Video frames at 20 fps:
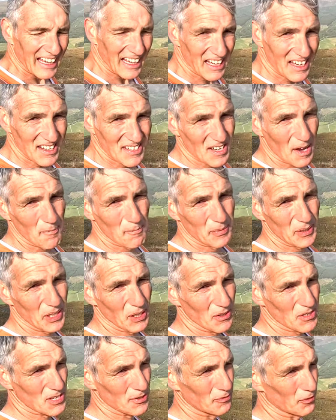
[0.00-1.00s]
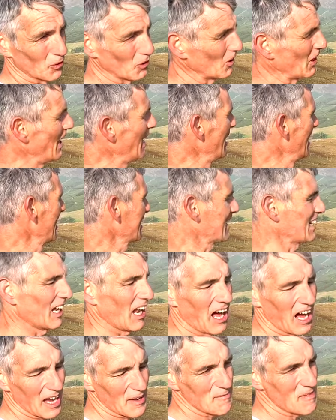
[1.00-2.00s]
is a beautiful
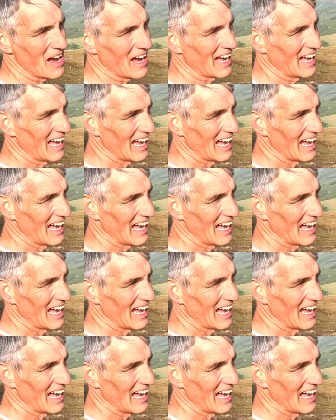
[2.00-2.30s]
climb,